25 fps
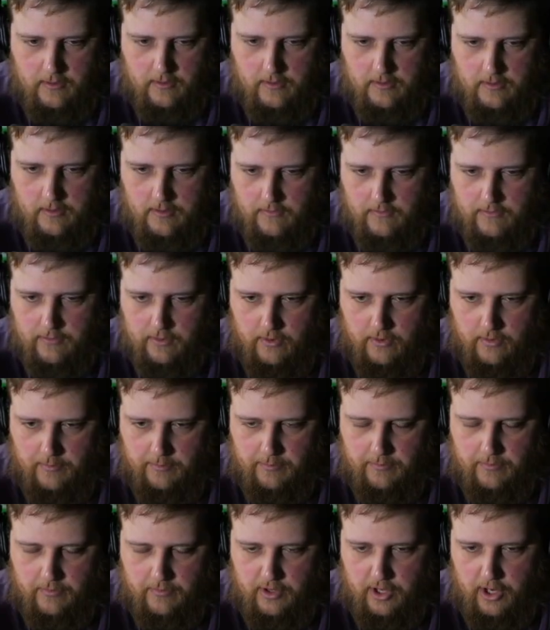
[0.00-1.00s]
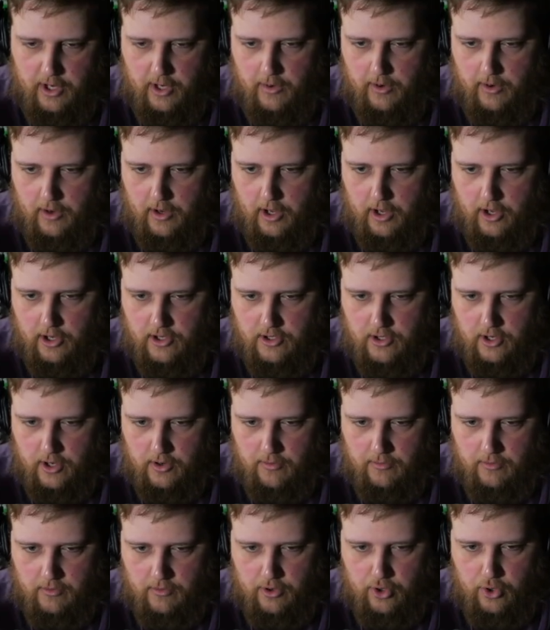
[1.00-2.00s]
for a
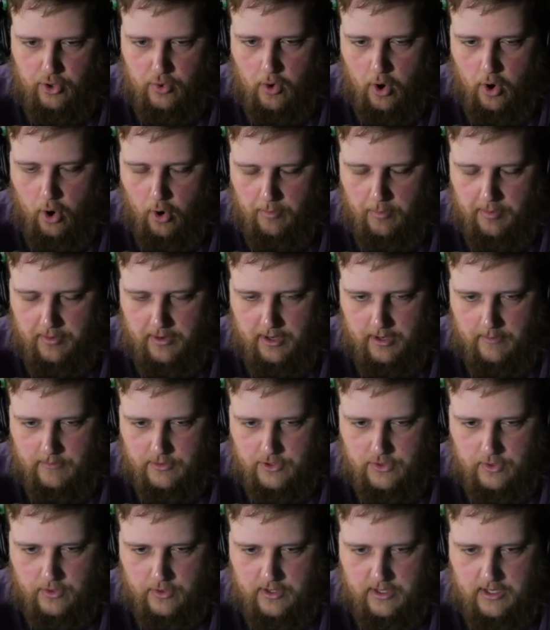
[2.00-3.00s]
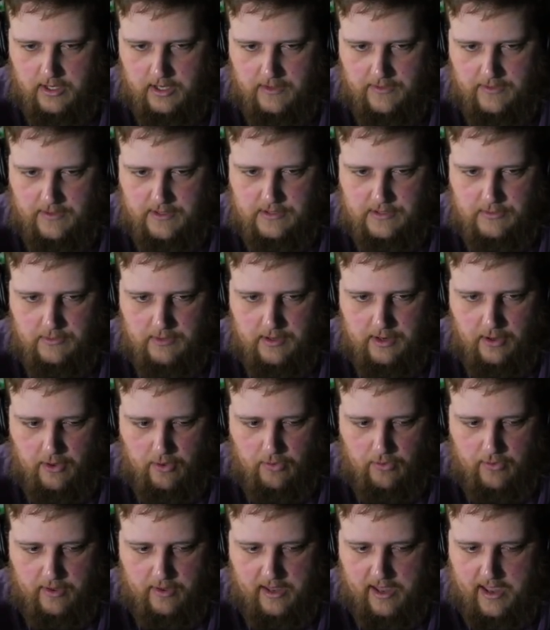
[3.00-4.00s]
new opened up shortcut. This one
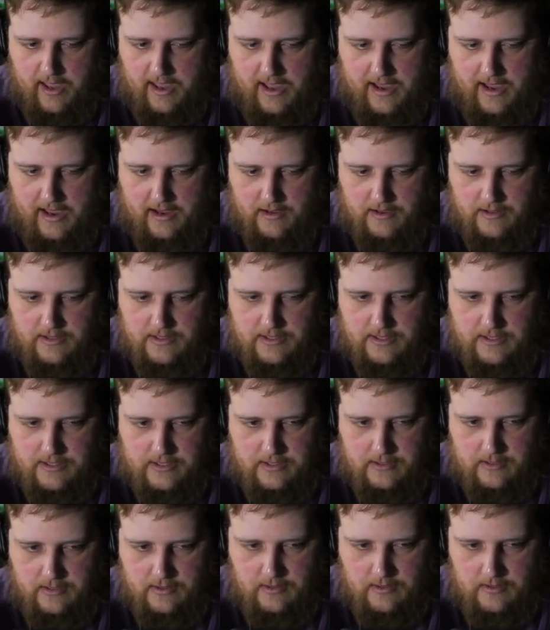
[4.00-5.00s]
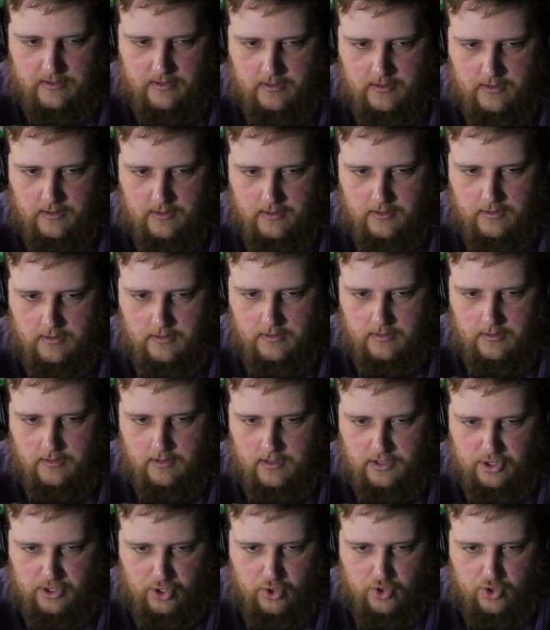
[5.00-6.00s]
only has,
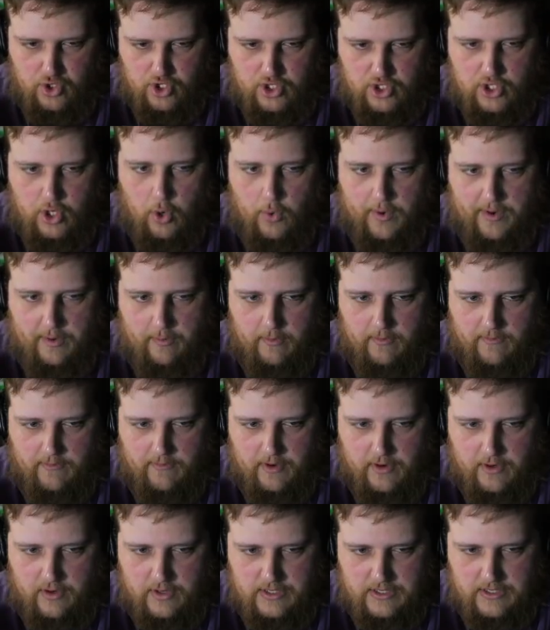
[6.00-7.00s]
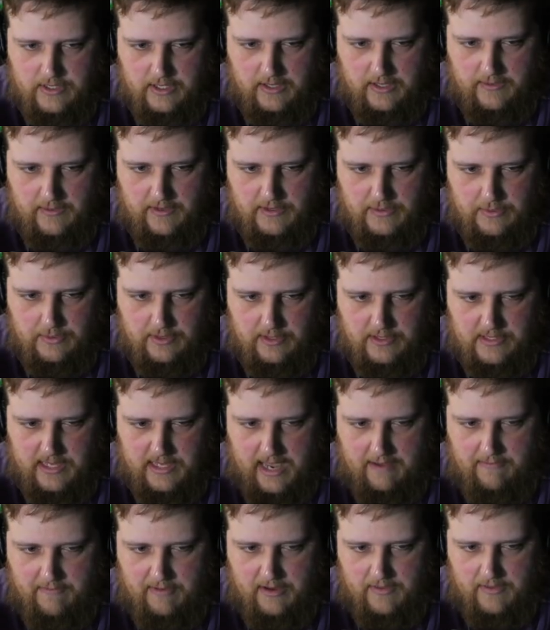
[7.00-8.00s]
you're just going in reverse. Like this one doesn't
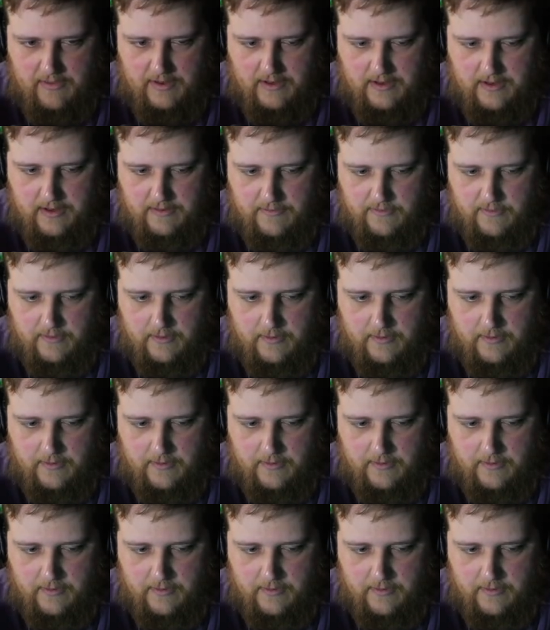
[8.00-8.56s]
have anything different.